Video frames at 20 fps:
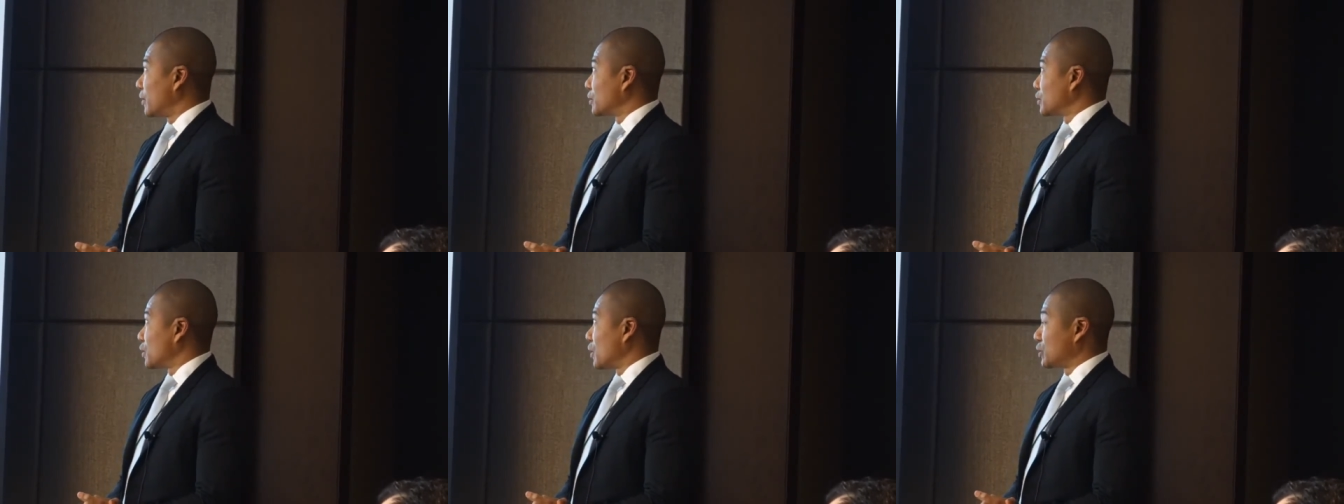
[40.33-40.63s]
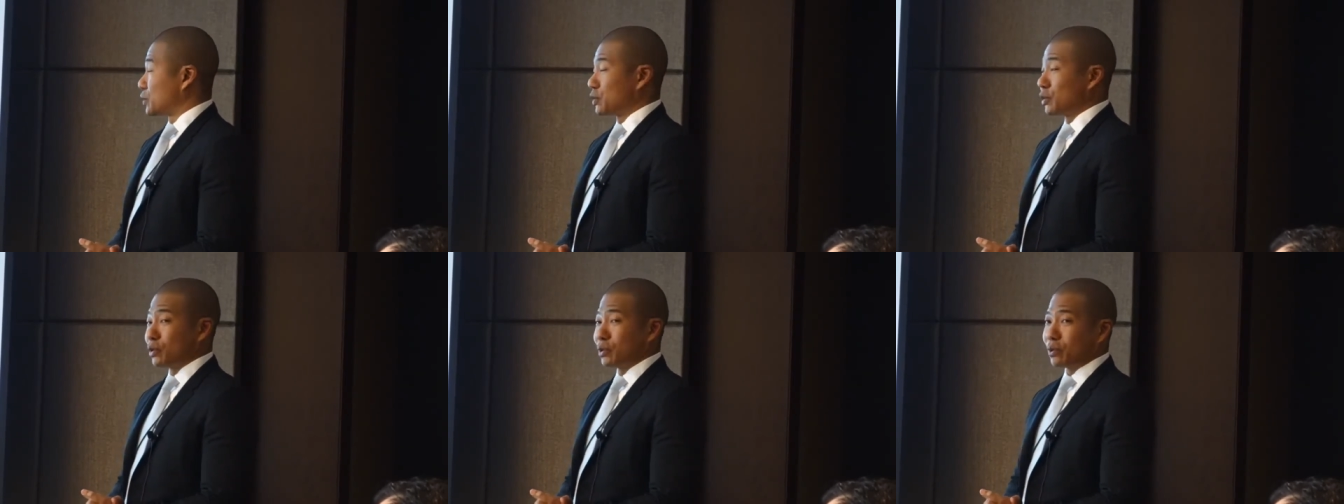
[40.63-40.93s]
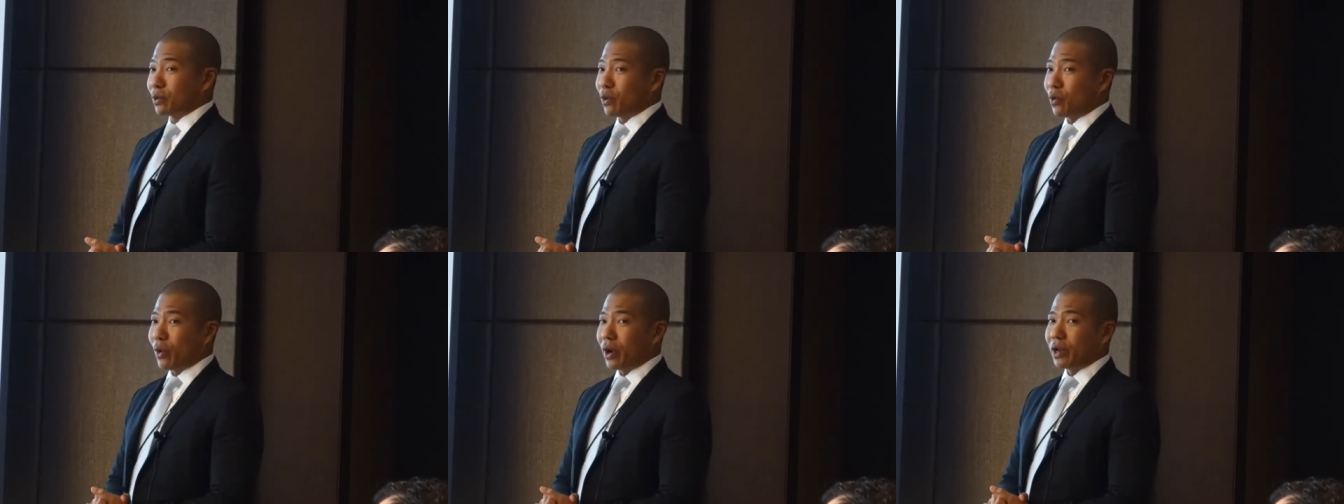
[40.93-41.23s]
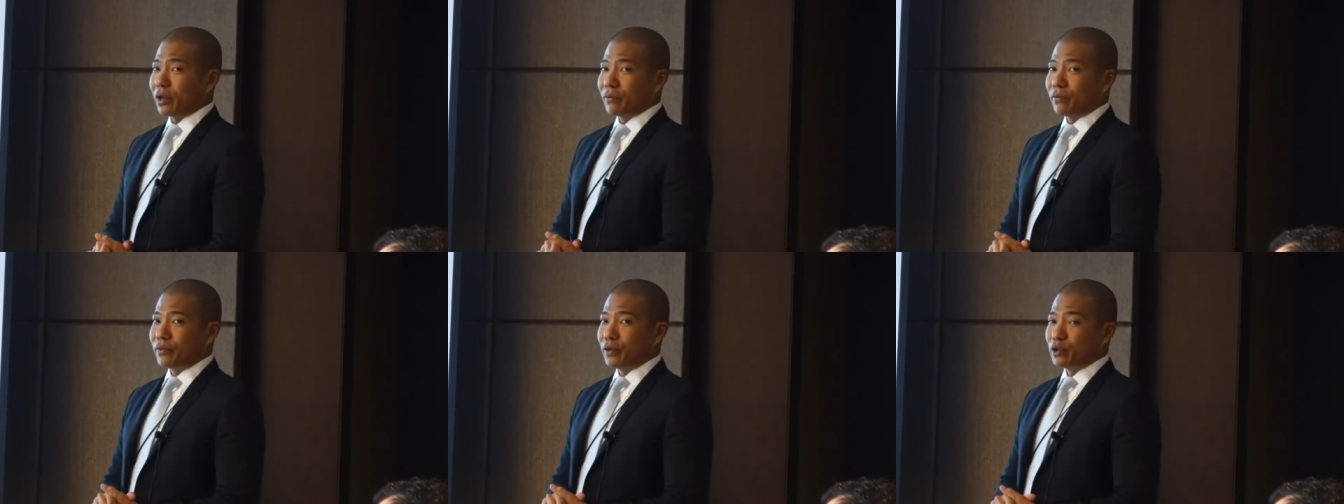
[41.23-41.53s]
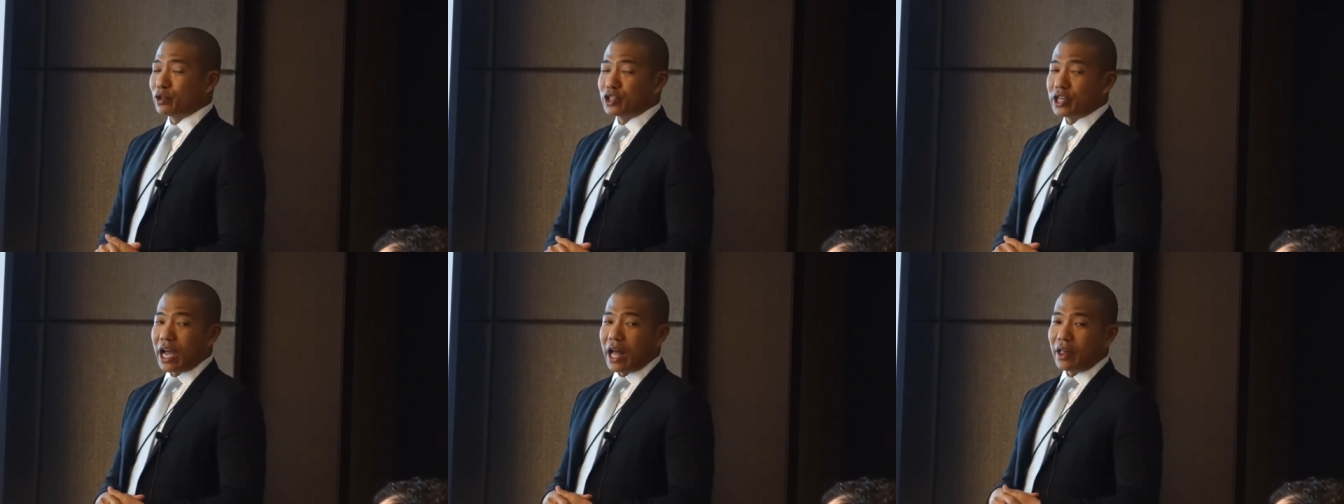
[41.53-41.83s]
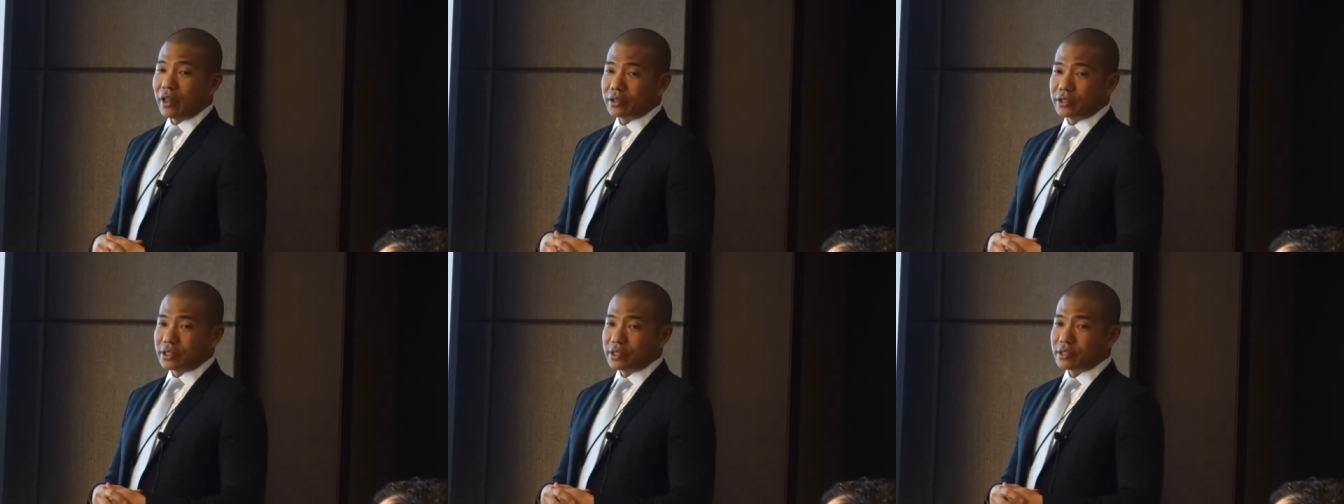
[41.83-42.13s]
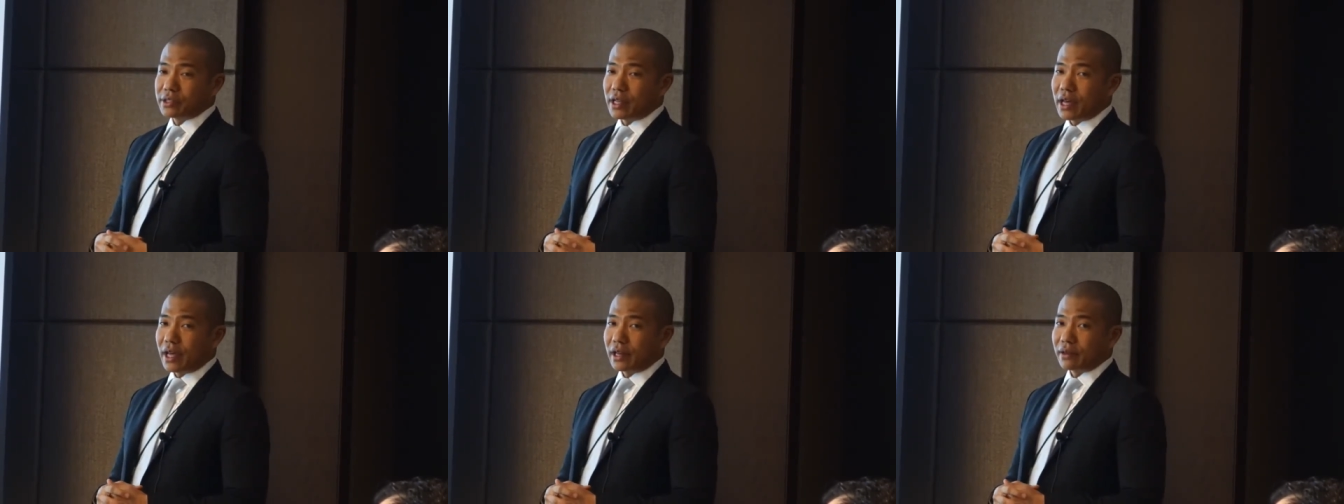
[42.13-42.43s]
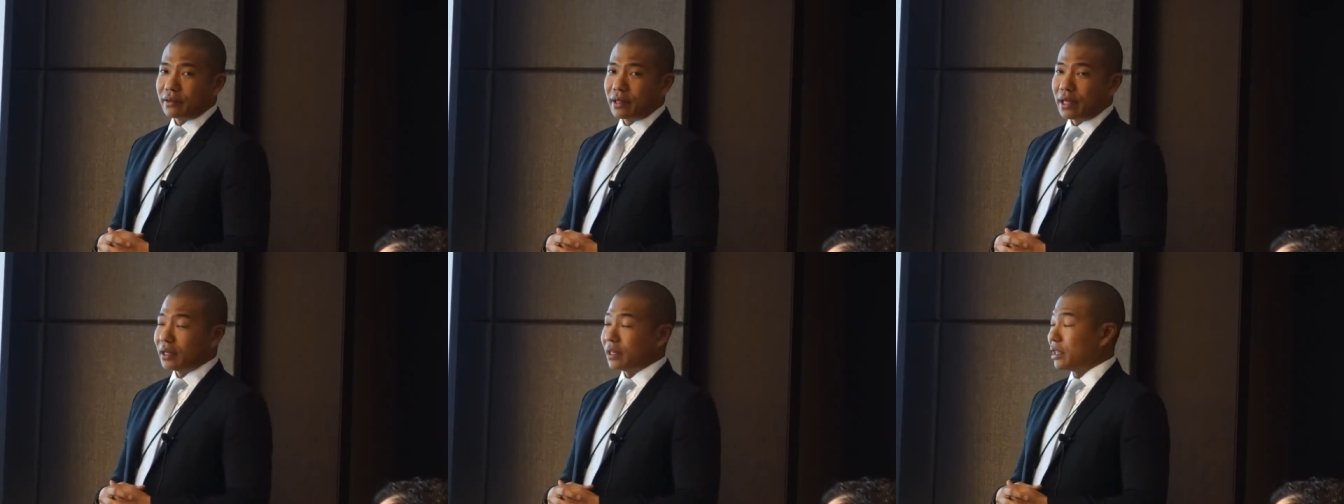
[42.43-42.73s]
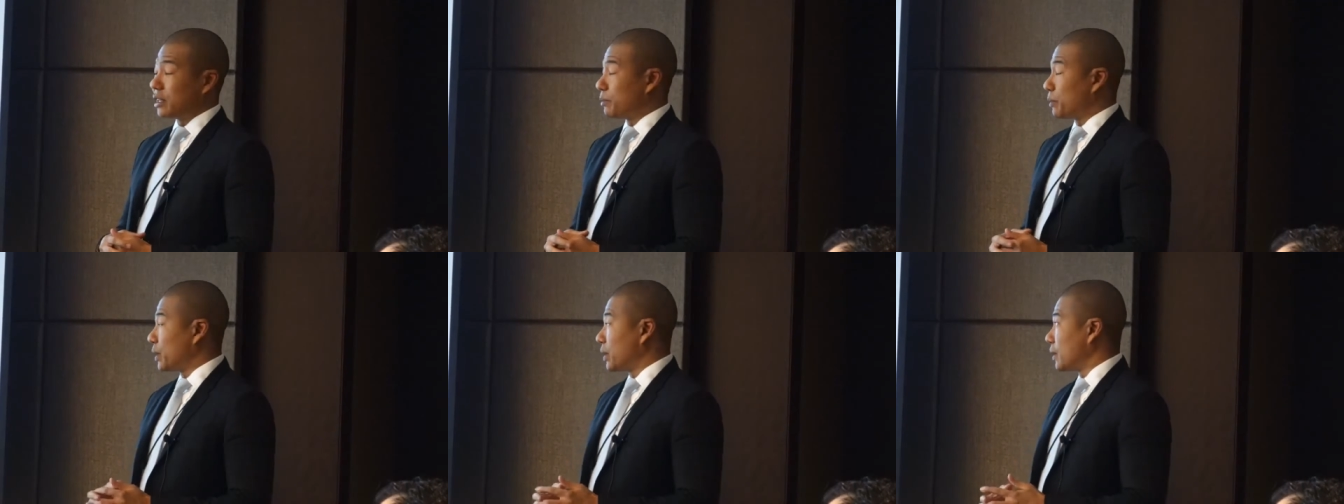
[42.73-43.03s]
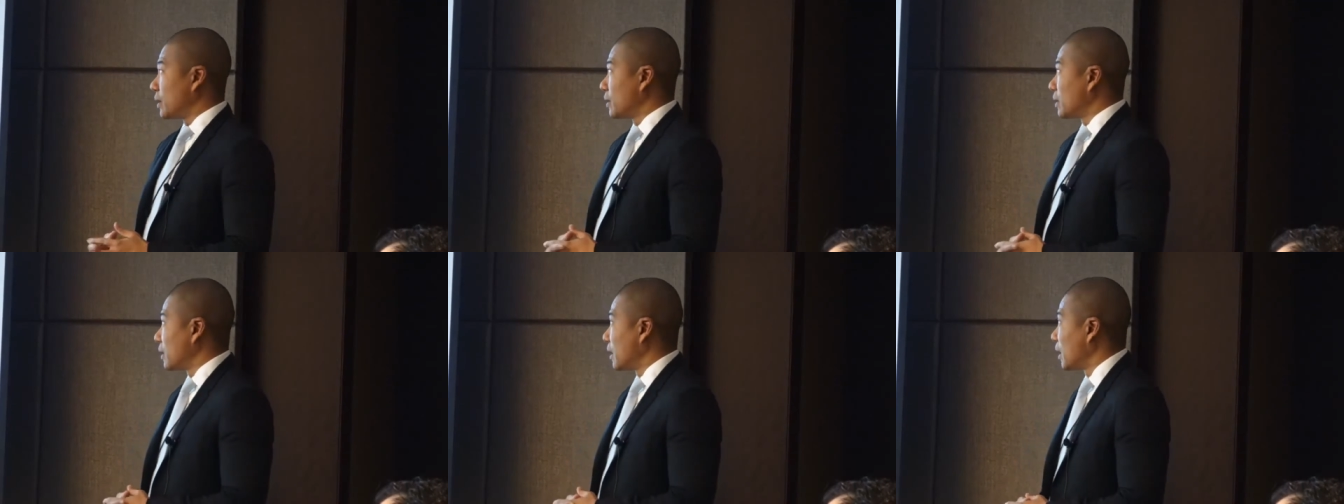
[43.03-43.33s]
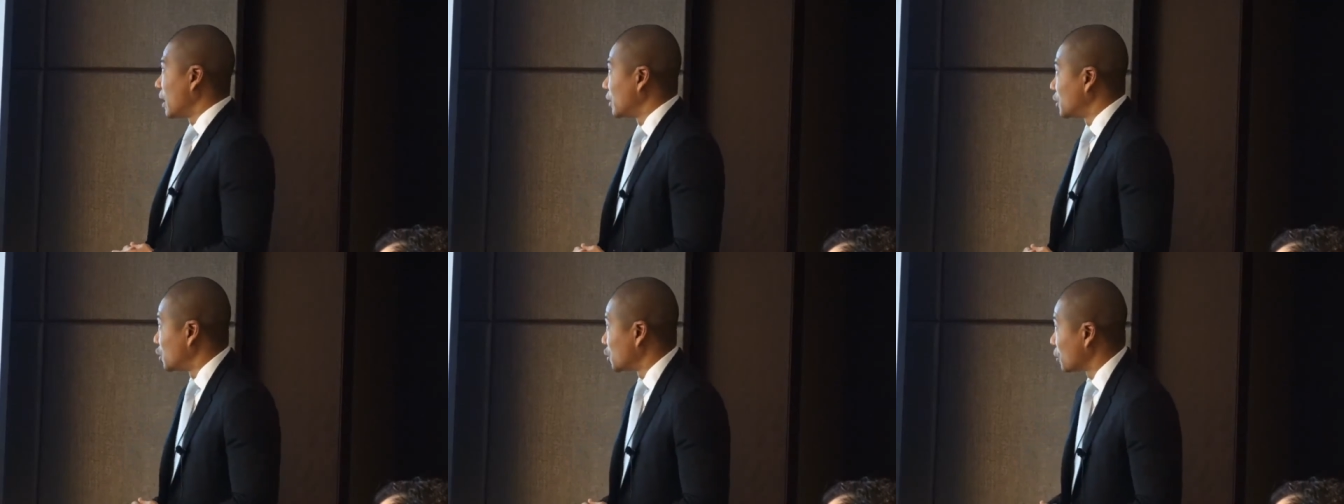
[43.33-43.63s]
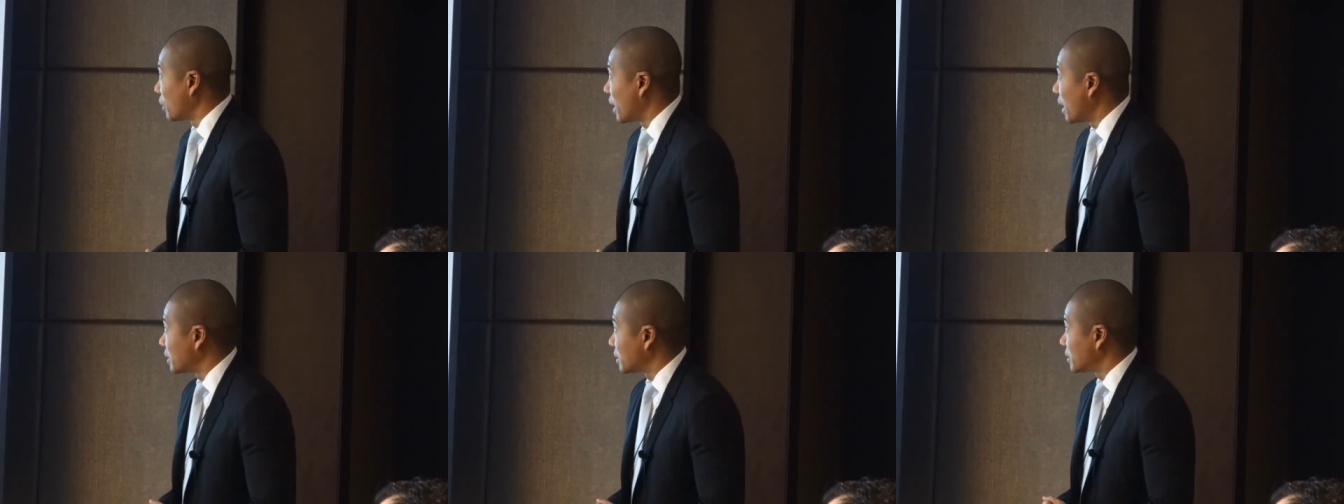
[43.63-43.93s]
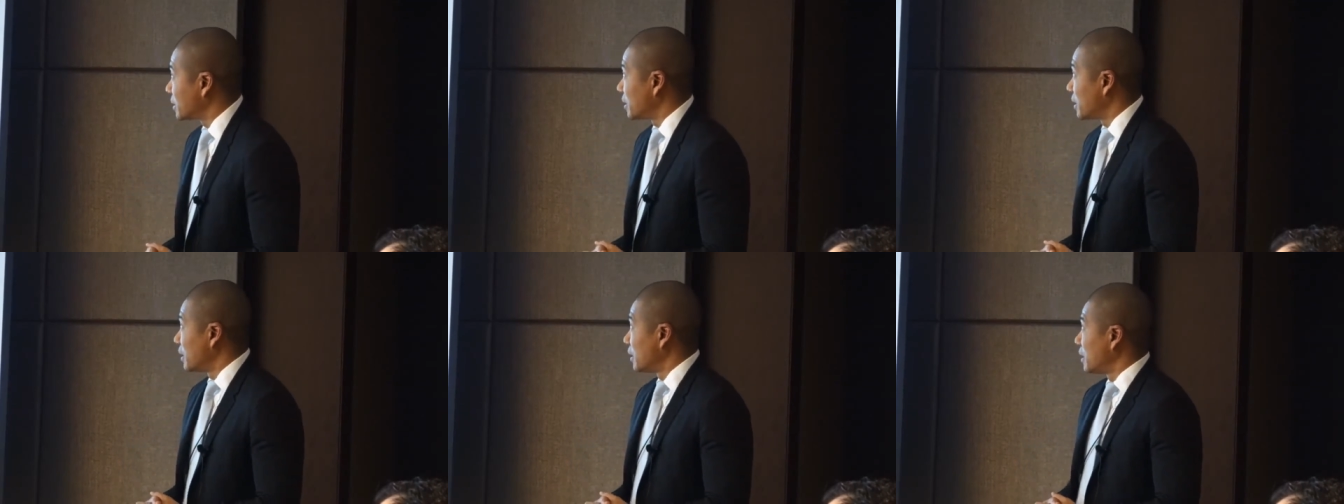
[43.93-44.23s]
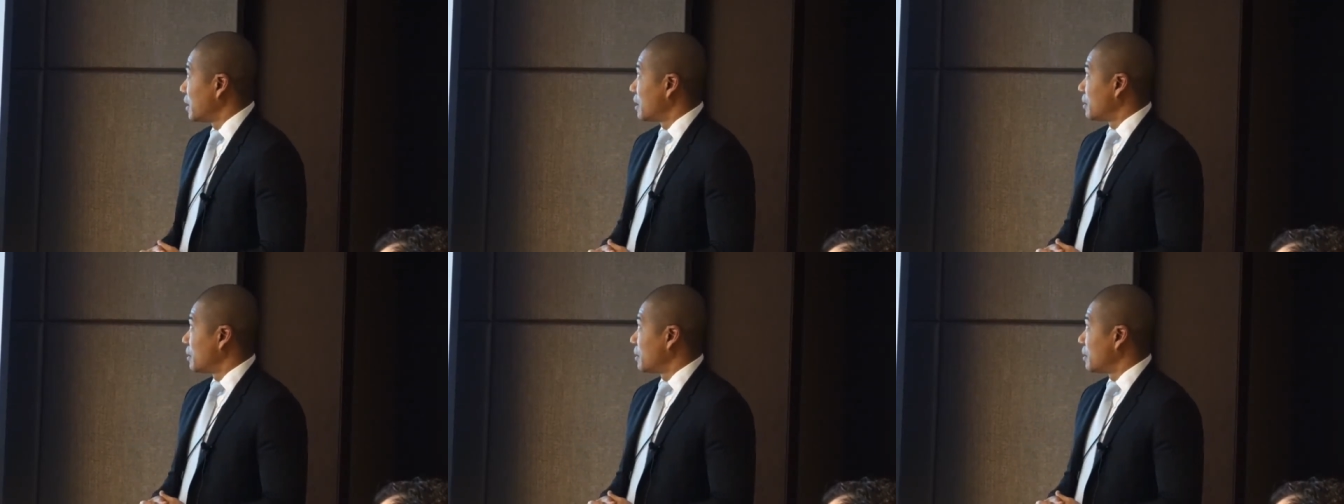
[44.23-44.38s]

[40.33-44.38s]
there's also quite a few challenges that need to be addressed